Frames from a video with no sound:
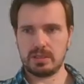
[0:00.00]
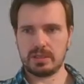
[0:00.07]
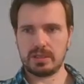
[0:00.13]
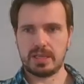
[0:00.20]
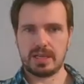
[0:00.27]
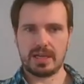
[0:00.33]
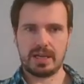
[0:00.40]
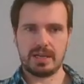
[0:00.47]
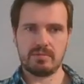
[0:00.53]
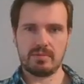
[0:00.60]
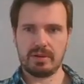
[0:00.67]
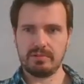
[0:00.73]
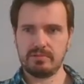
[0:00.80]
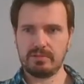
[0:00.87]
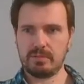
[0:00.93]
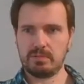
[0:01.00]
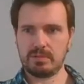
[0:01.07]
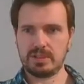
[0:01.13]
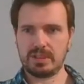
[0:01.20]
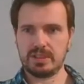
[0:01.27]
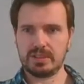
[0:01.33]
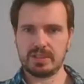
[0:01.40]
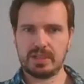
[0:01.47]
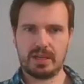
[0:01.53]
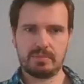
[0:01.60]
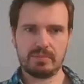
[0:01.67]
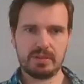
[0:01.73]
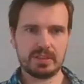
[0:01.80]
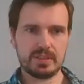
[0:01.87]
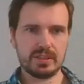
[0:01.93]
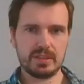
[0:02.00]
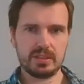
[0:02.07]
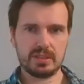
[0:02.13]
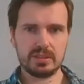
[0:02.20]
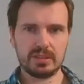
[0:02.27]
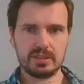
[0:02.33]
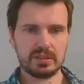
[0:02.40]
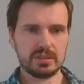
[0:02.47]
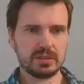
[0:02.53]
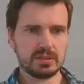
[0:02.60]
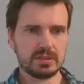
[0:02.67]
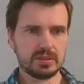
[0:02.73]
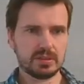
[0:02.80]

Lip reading: That A1 represents an ammeter.